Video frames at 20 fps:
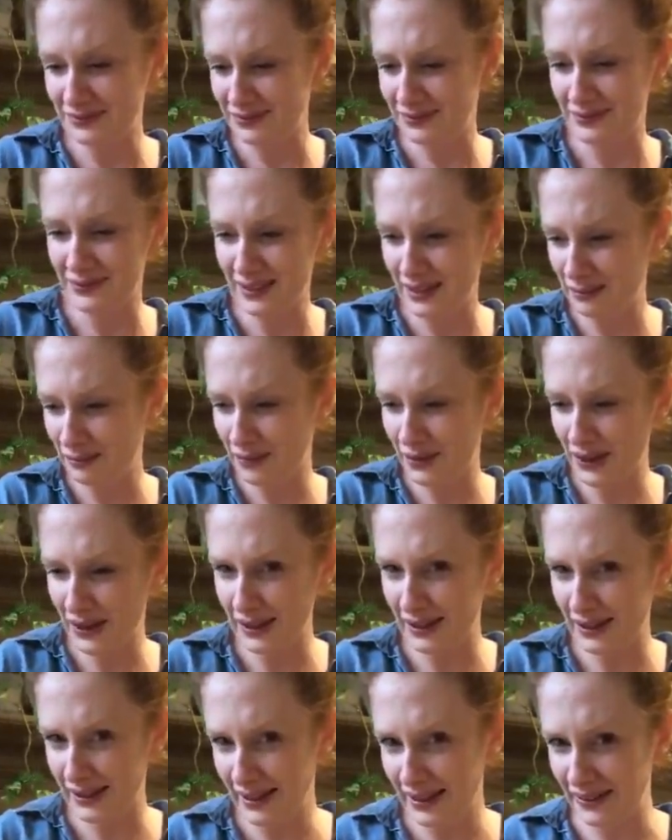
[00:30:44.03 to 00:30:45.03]
And
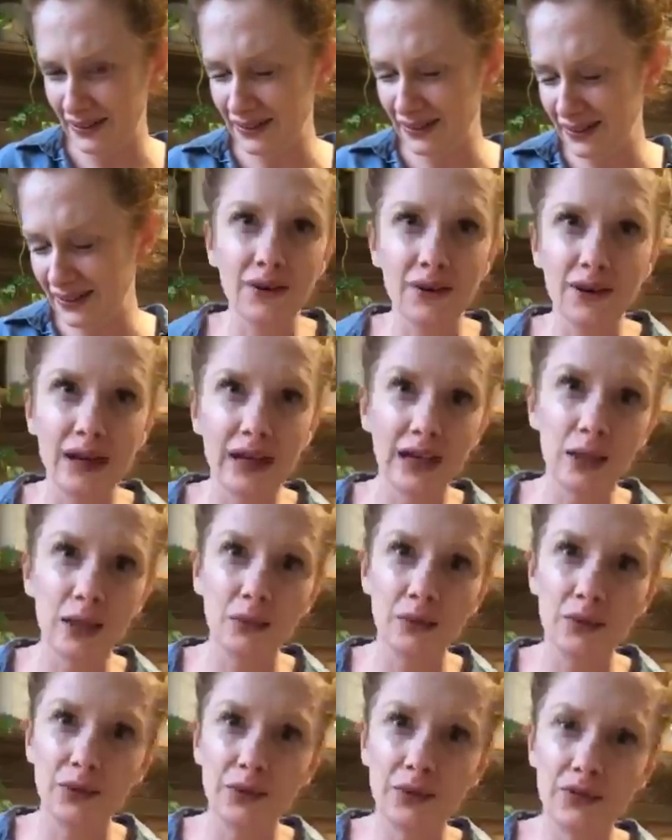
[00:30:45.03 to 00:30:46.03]

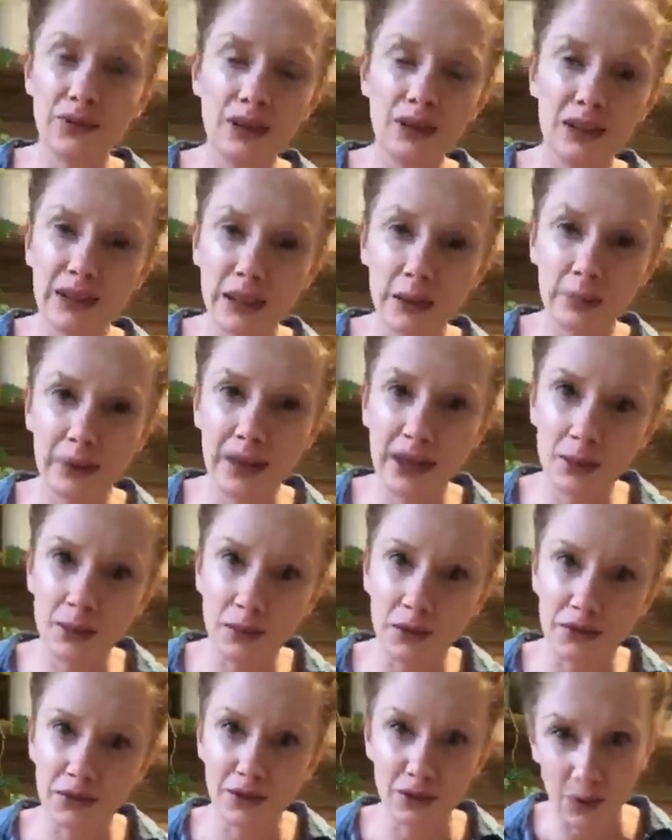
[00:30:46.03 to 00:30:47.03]
animals to clean up animals
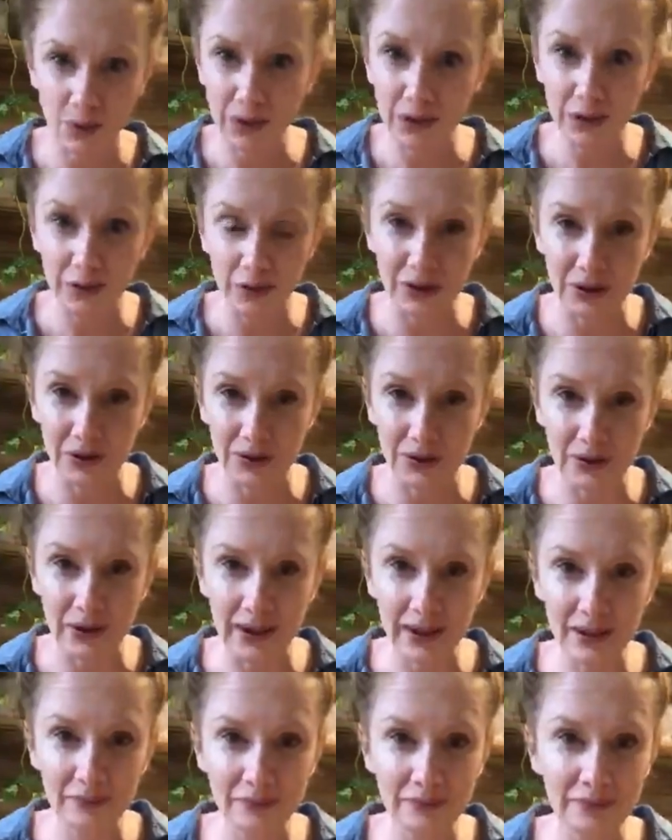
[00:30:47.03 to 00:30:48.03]
and oil spills, right?
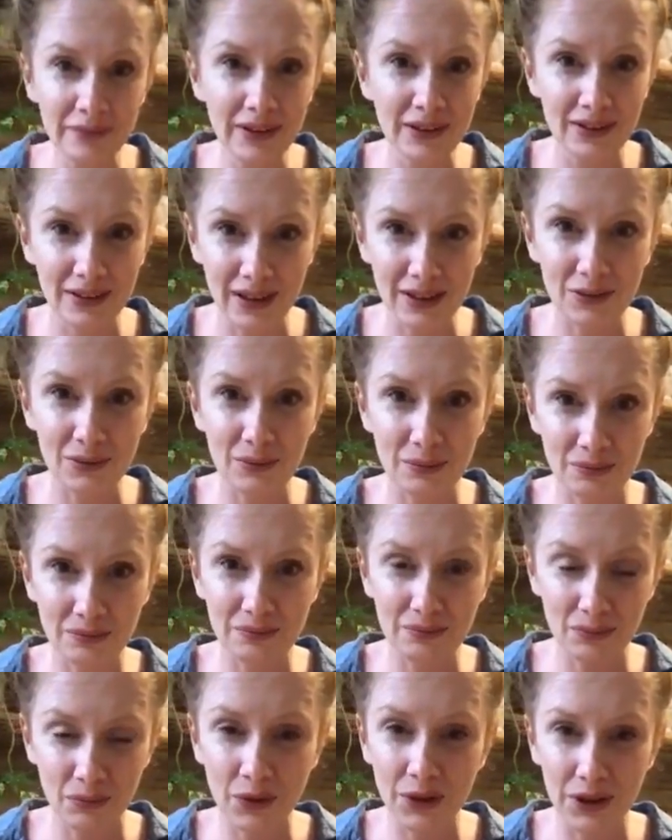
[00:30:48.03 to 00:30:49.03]
That's
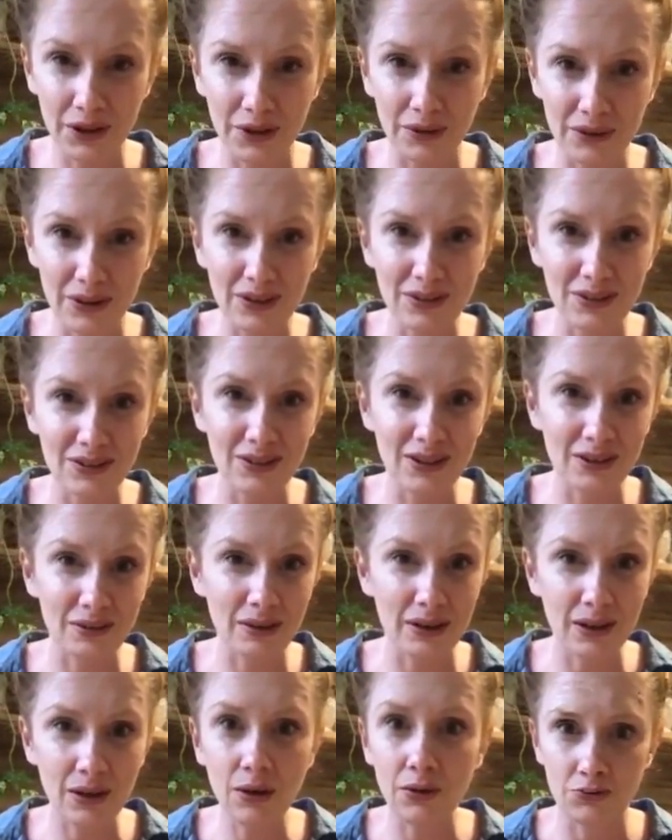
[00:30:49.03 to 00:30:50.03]
one of the reasons I was like,
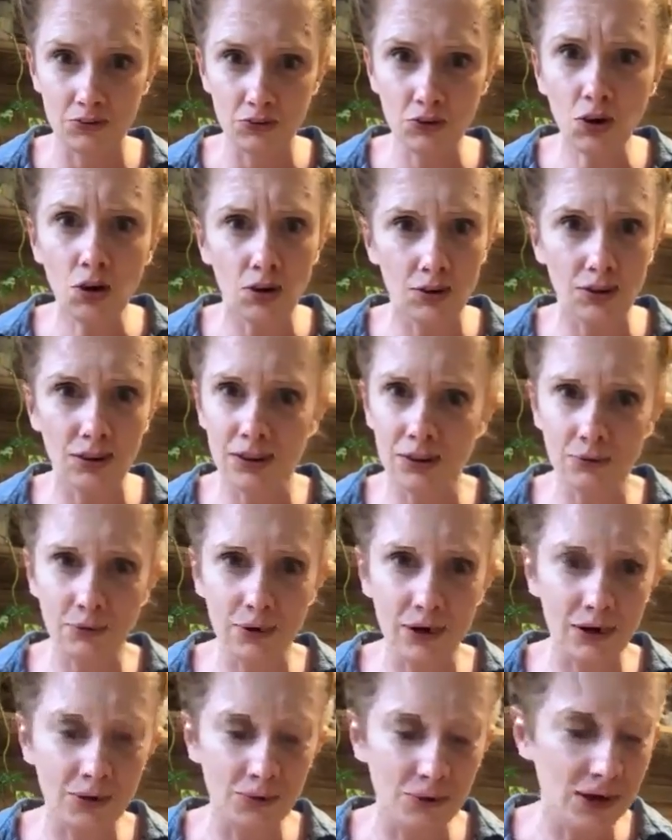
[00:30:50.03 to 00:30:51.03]
oh yeah, done, like
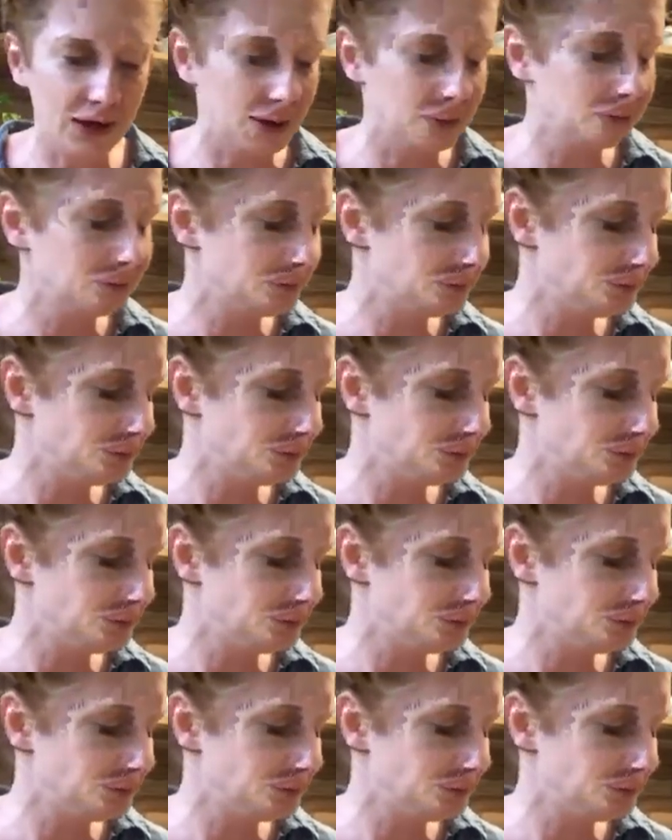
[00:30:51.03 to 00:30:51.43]
right away.